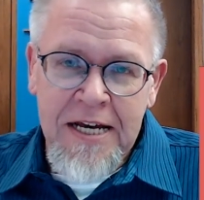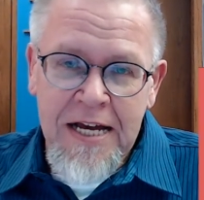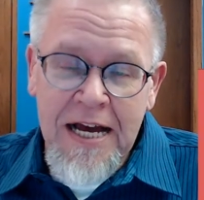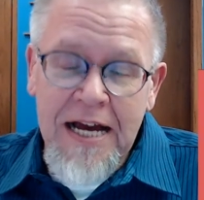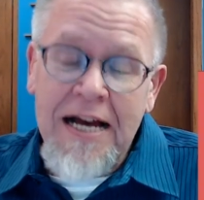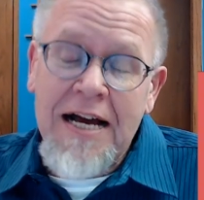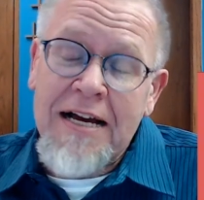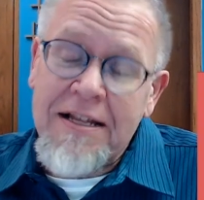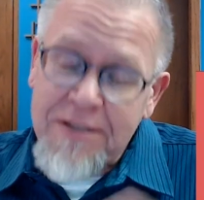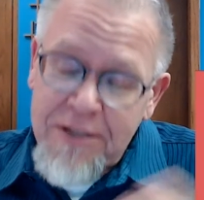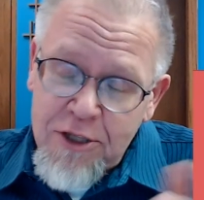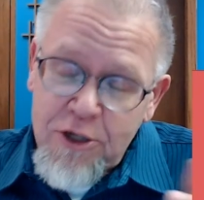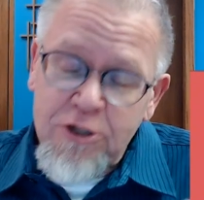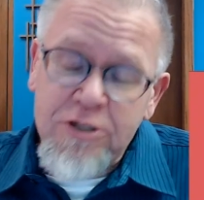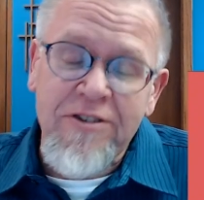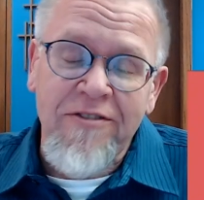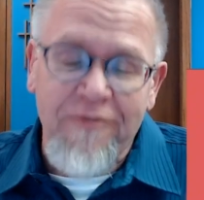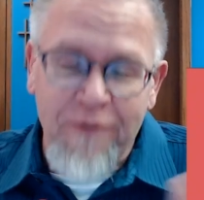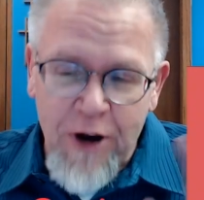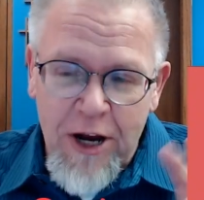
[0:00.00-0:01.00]
Uh, uh, there's
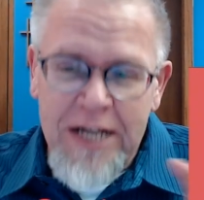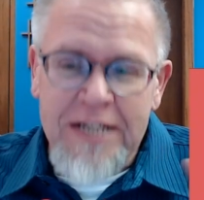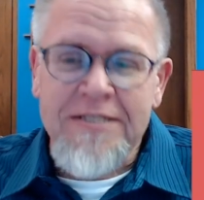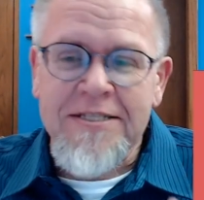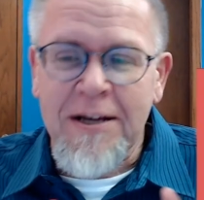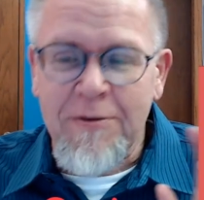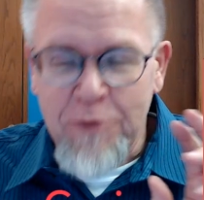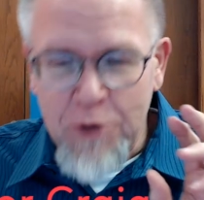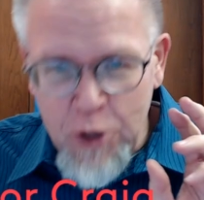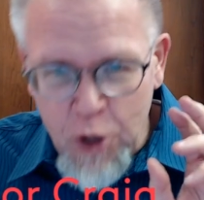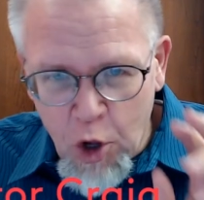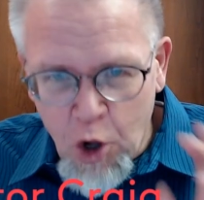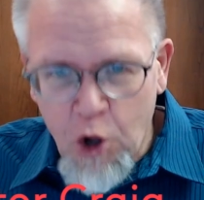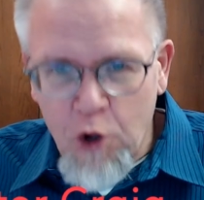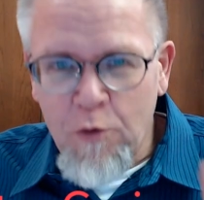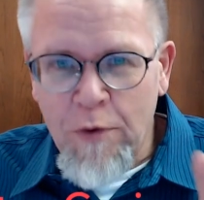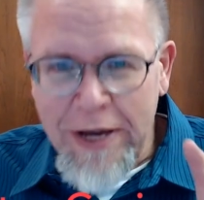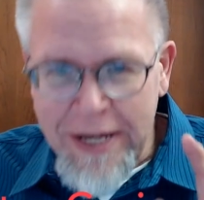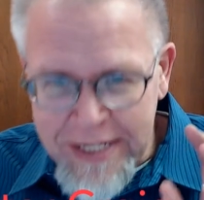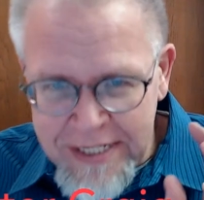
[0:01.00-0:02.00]
a phrase that will
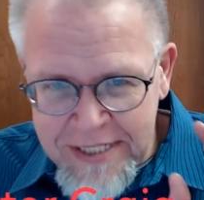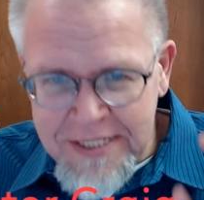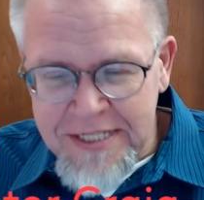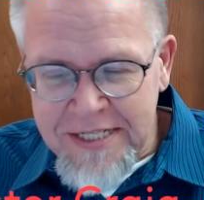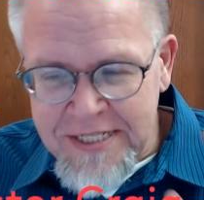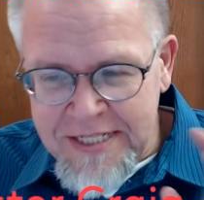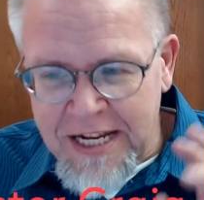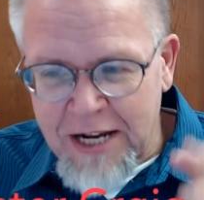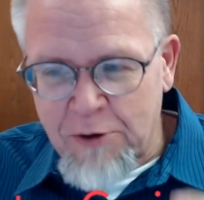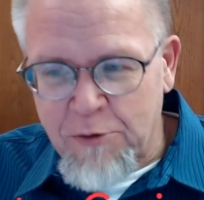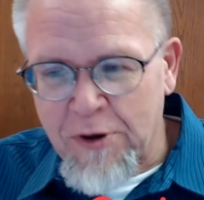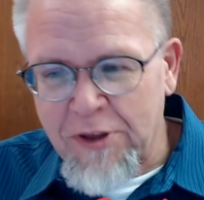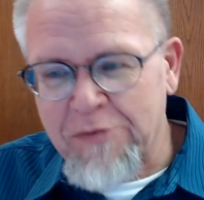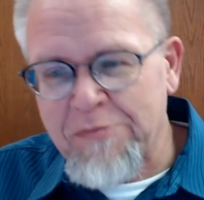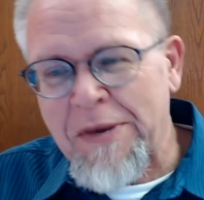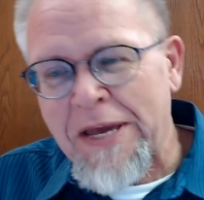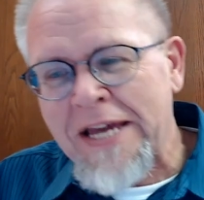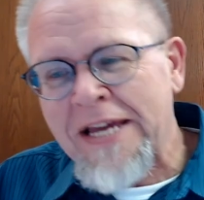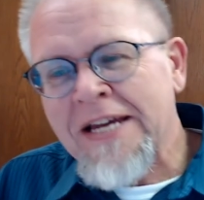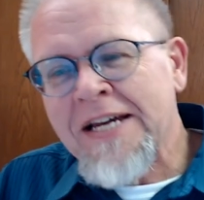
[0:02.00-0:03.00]
always stick with
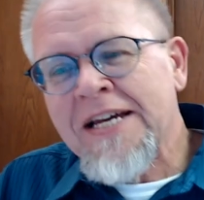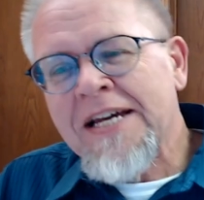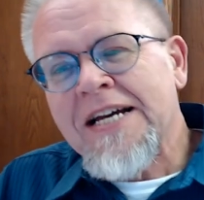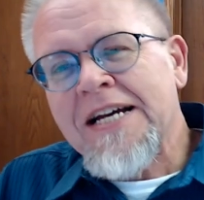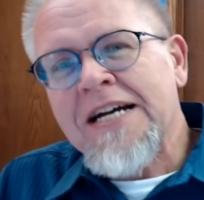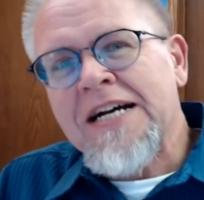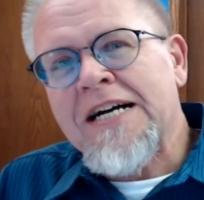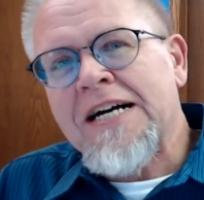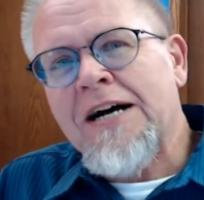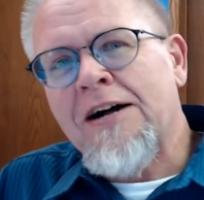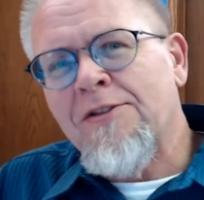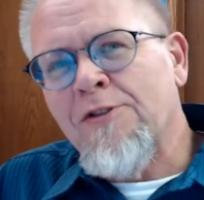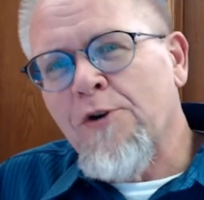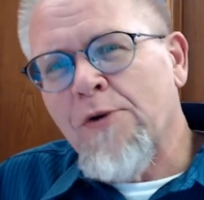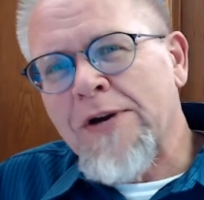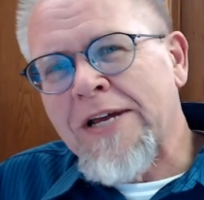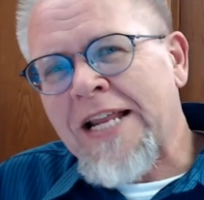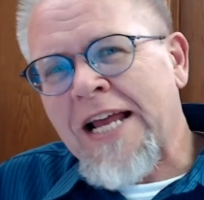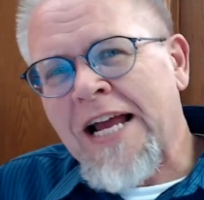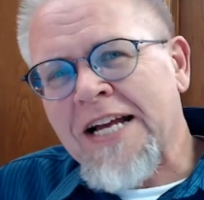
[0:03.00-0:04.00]
me, uh, although
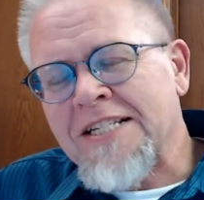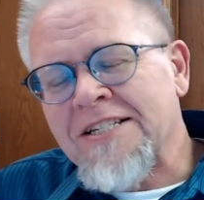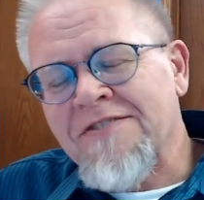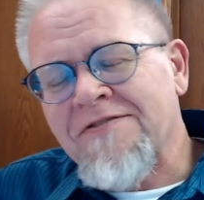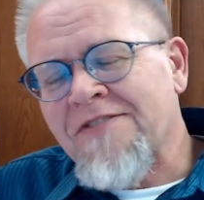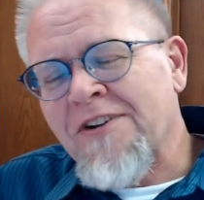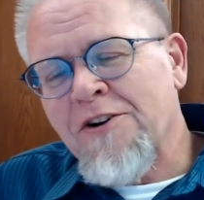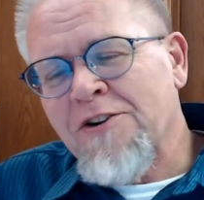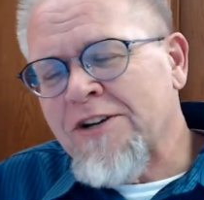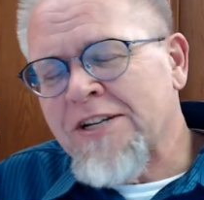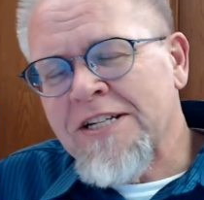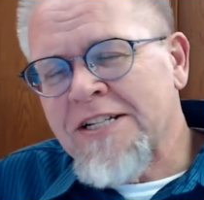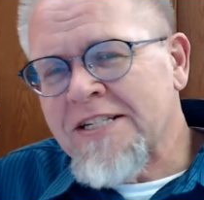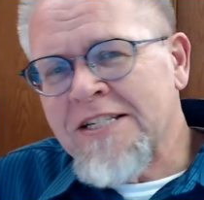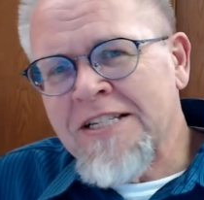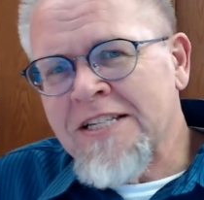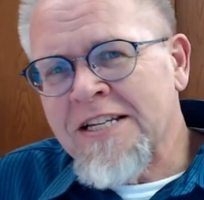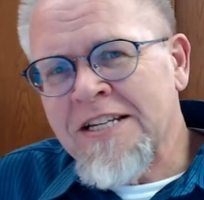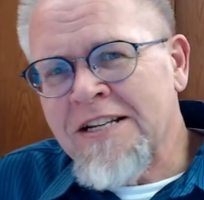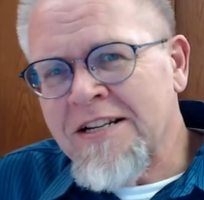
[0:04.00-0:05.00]
it has very
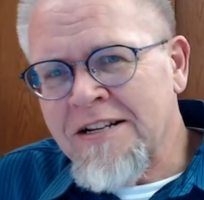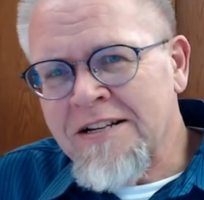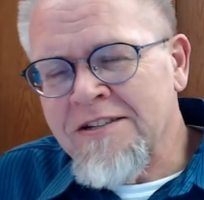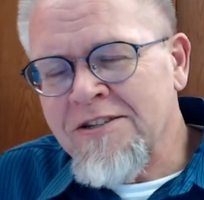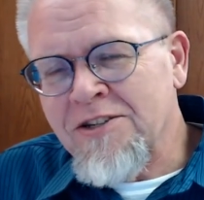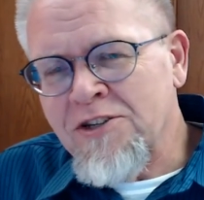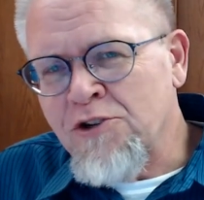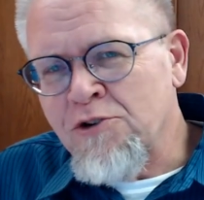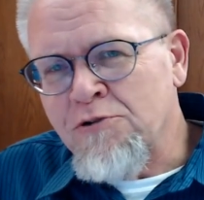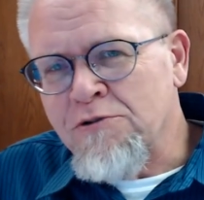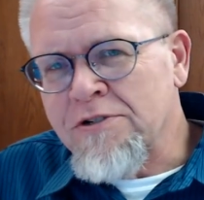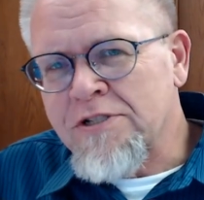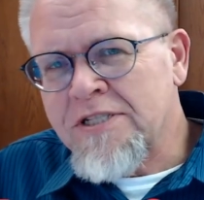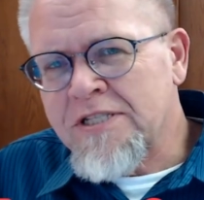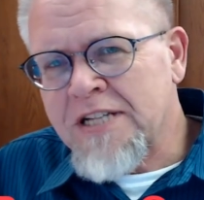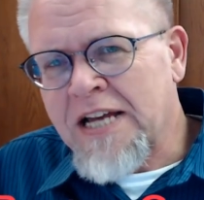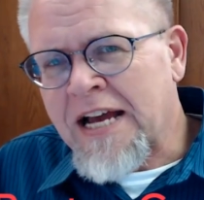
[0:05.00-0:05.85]
little use.